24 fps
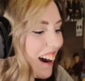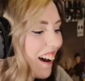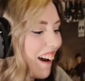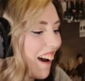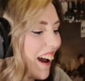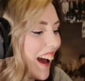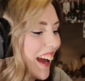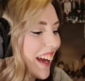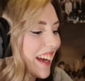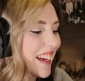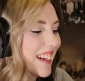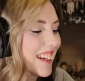
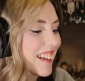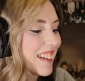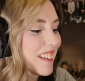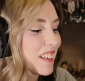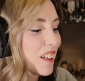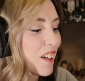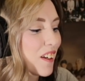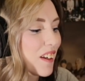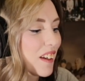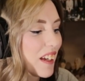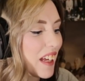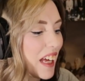I,
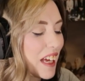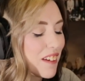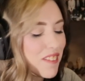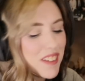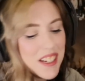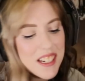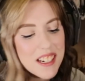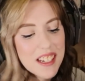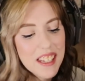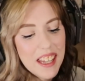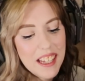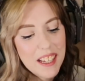
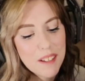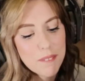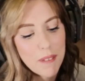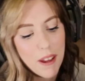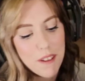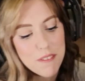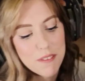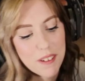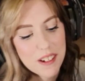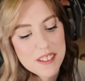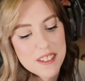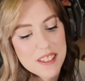even like my
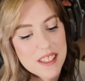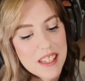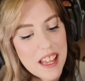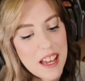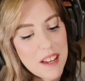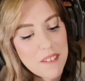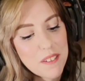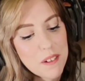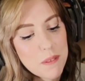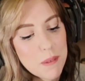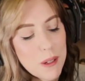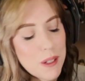friends and
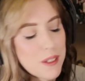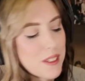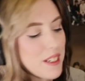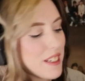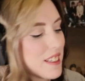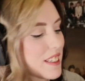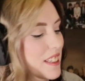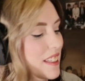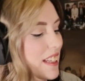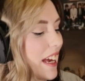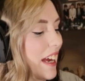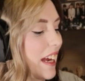that were multis,
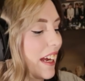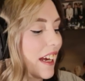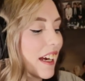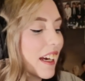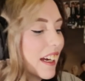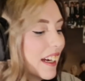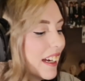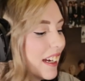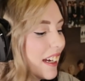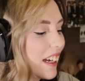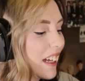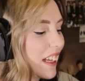and
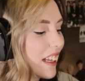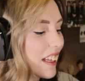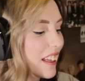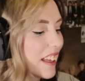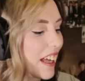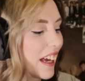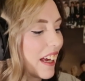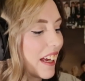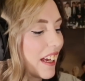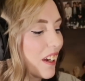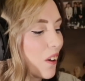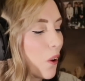
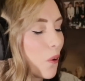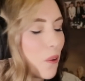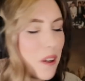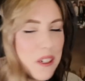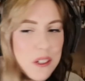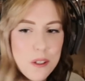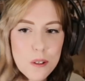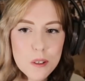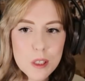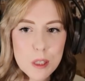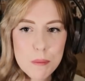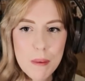they always
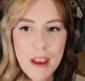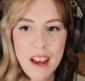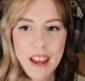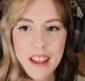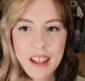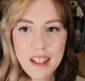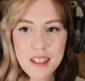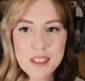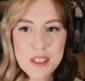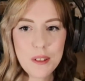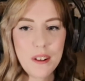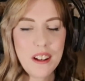talked about
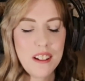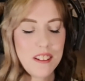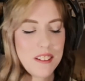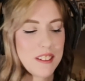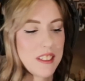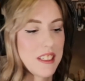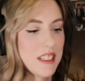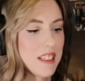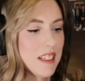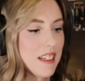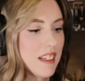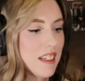Exo-Ls
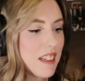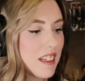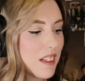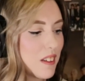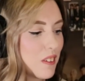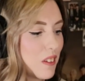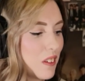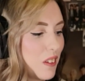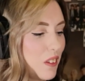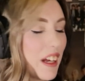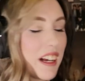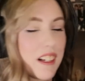and,
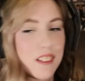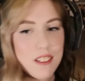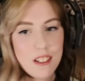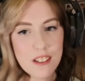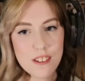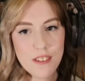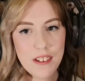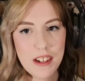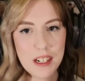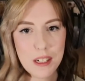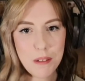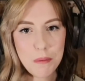well, Exo's
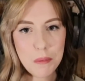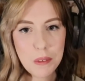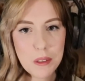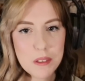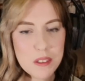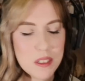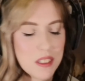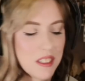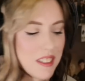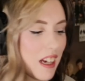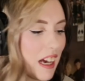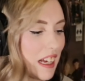fandom,
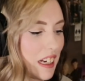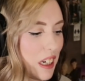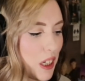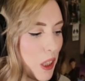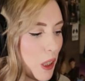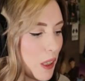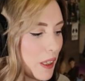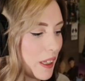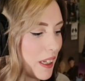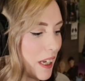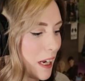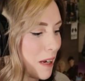because I didn't
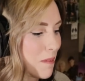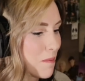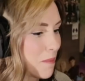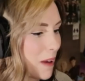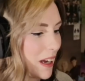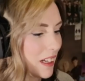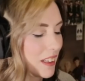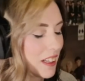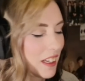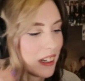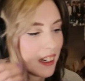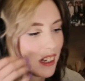know their name
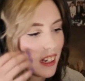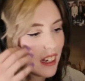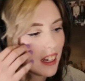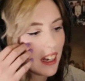back then,